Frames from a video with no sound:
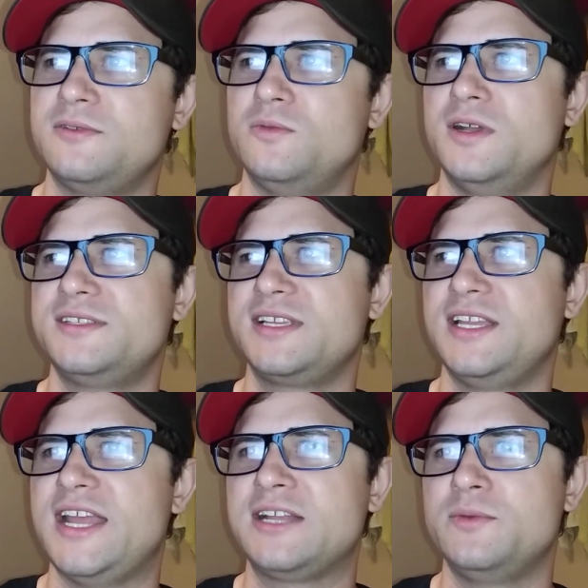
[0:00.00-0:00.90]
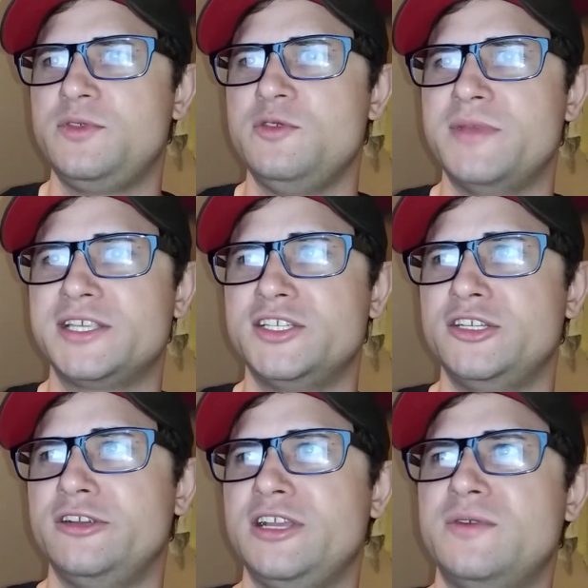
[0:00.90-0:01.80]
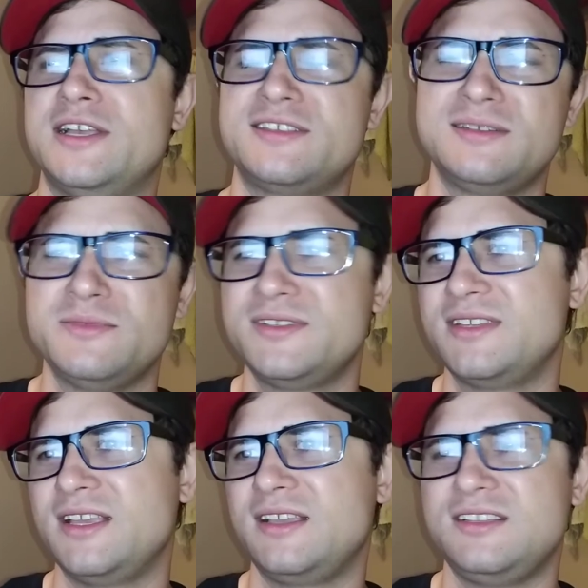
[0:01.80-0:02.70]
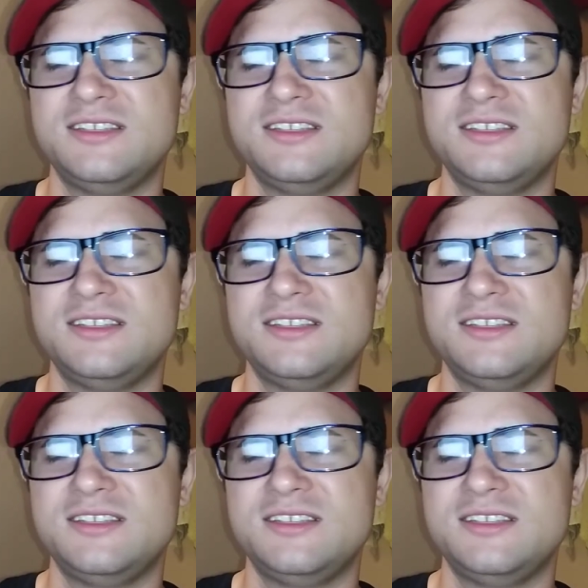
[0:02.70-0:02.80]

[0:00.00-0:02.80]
wants to connect with you Messenger requests, and I'm just like,